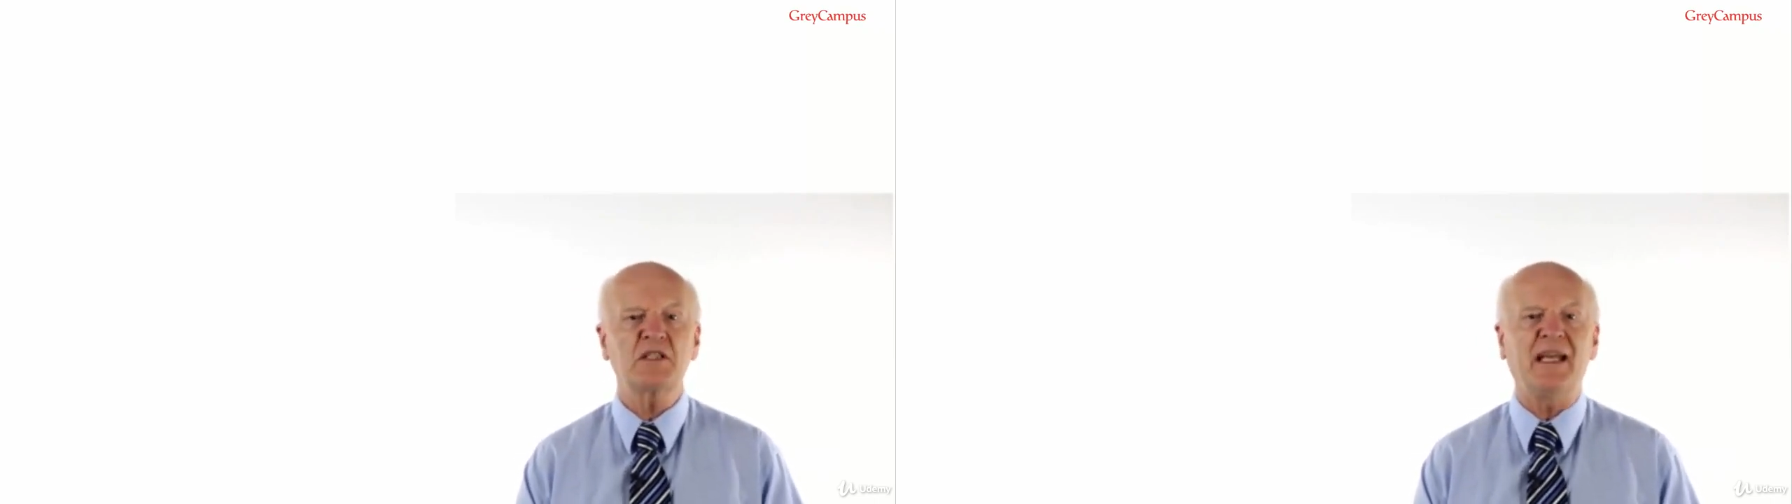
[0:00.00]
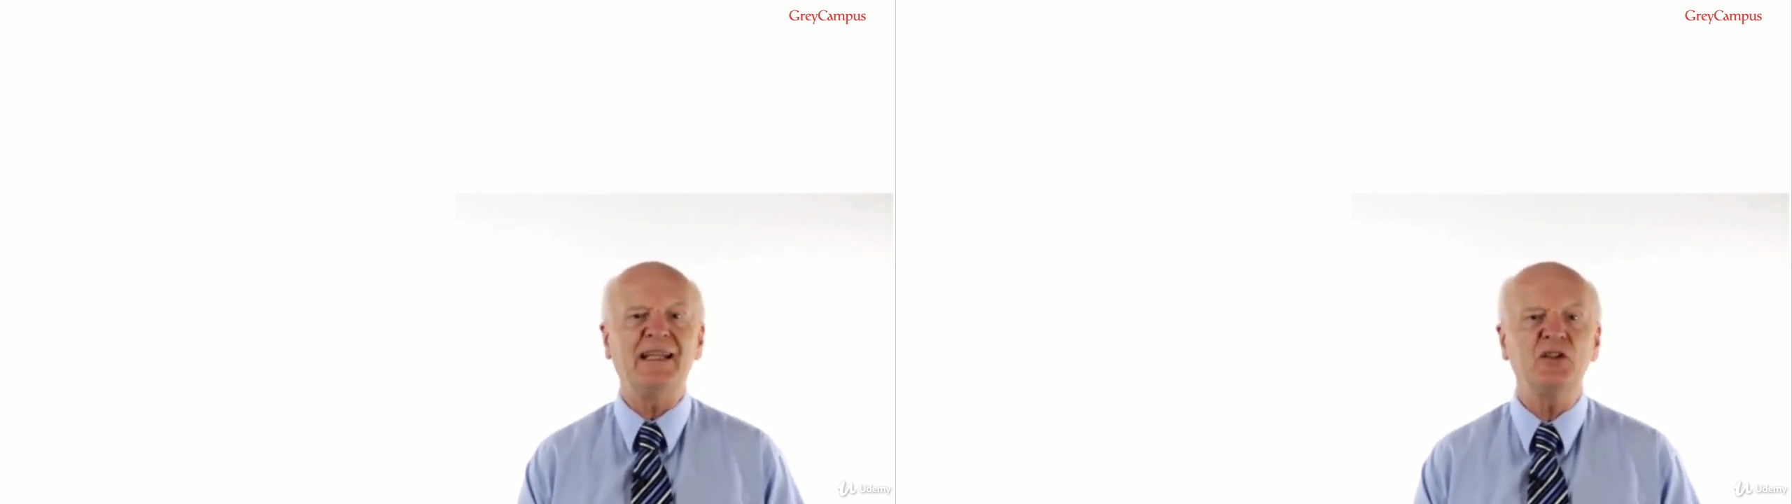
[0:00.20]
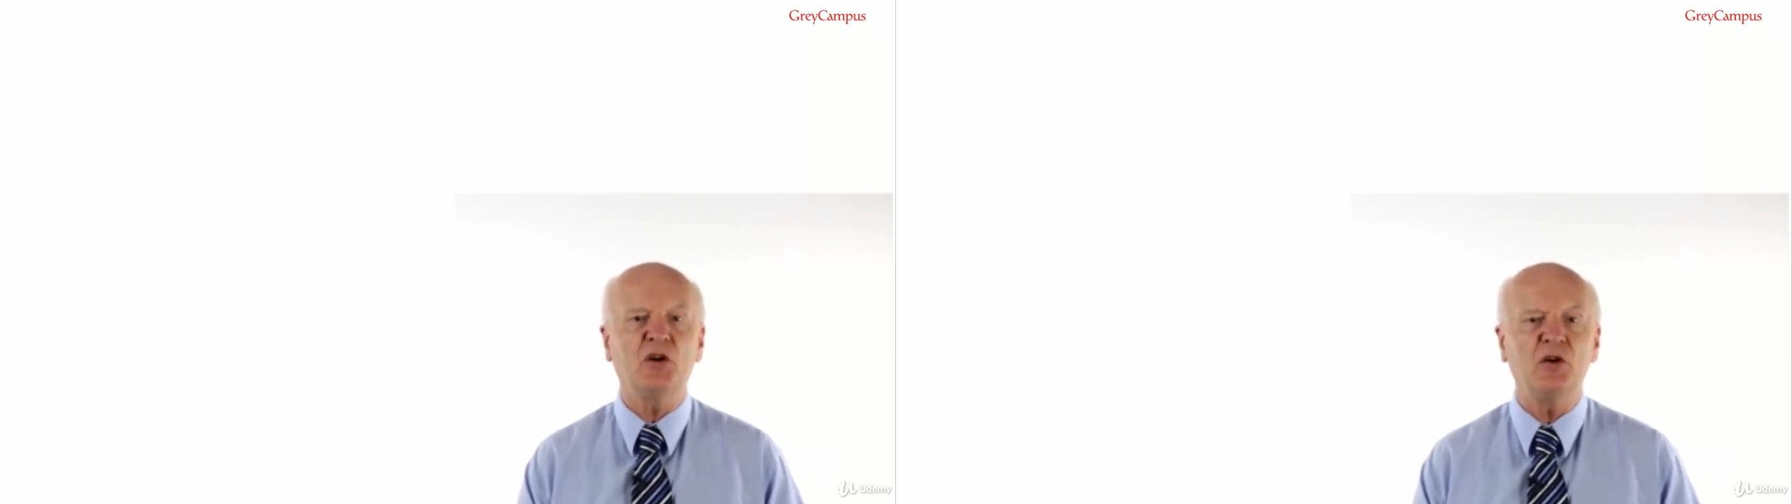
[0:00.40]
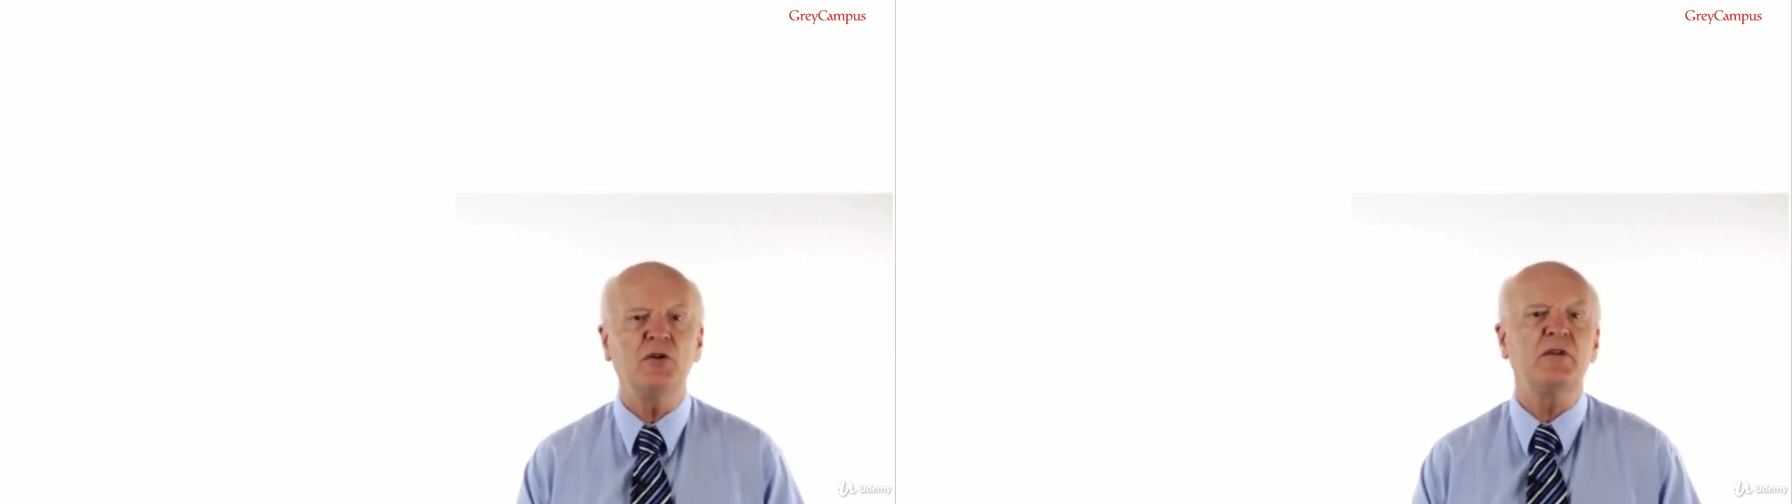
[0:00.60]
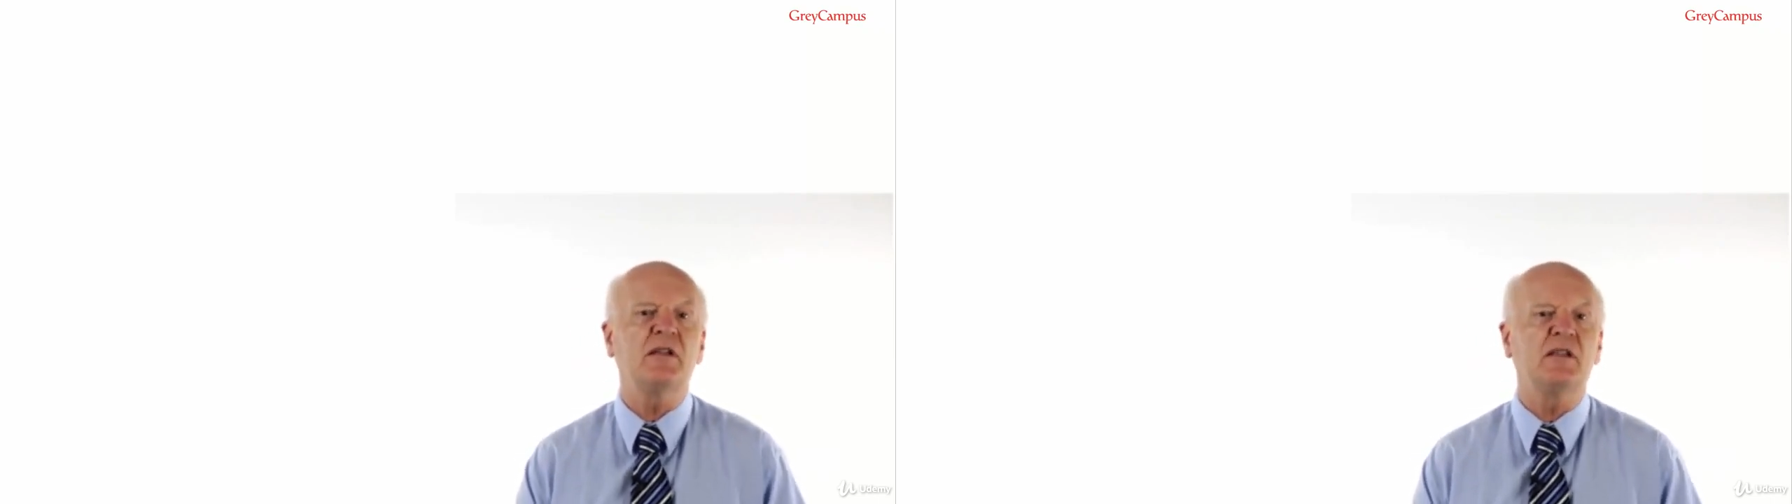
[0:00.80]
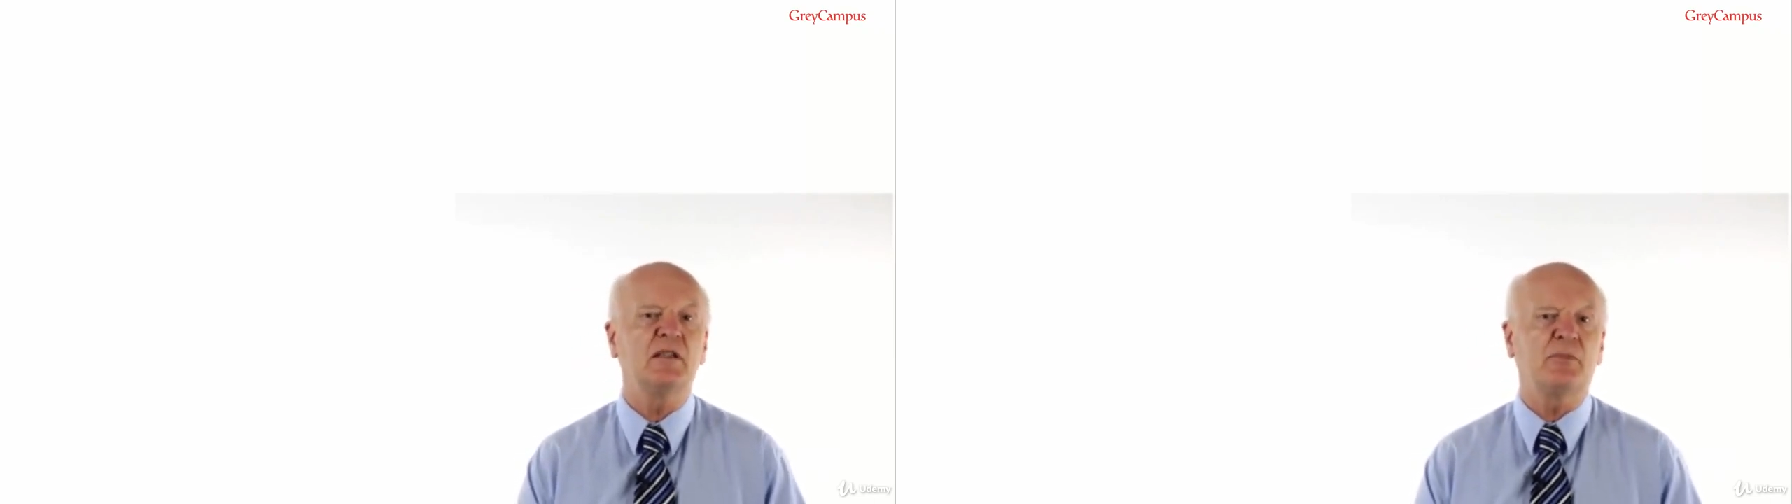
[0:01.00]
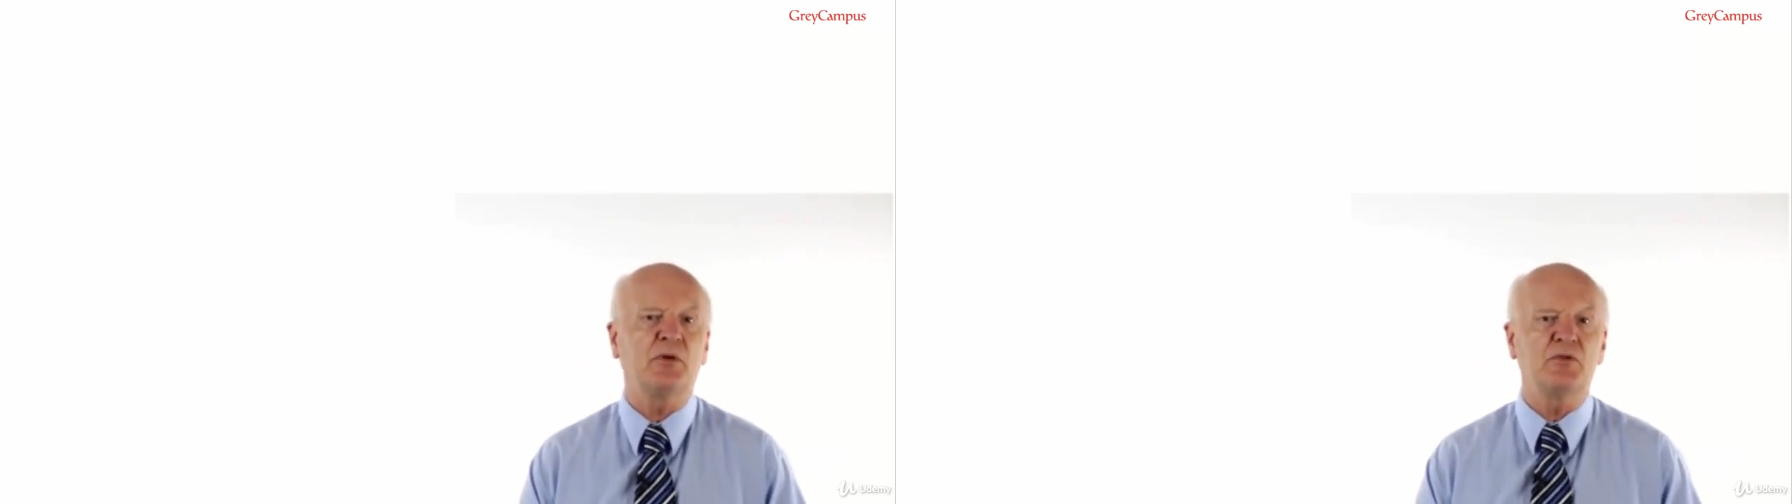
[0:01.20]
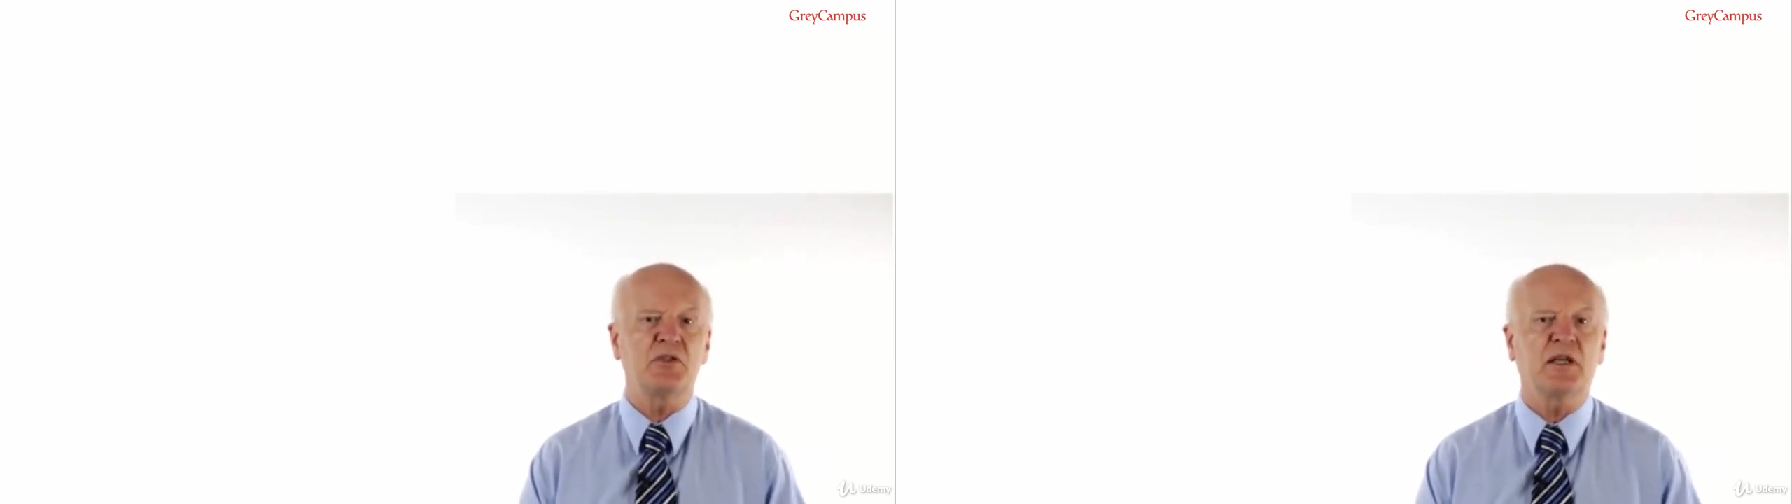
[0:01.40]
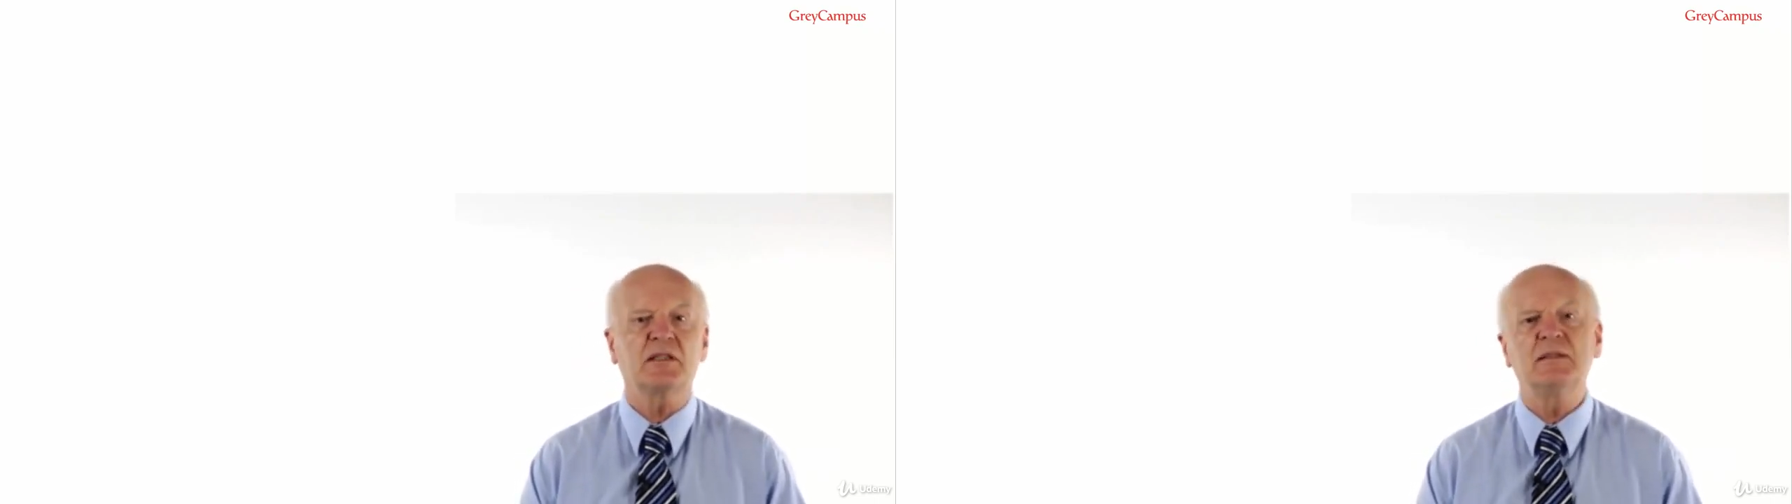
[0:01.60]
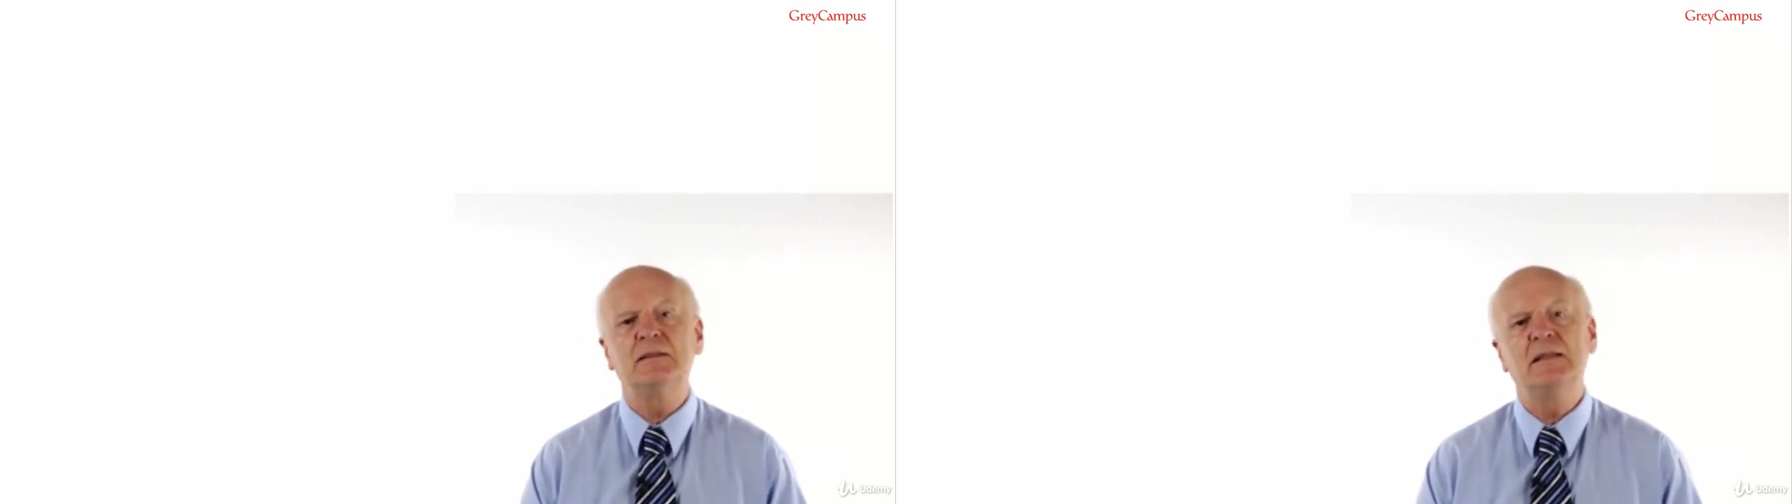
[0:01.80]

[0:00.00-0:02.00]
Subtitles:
included in the project.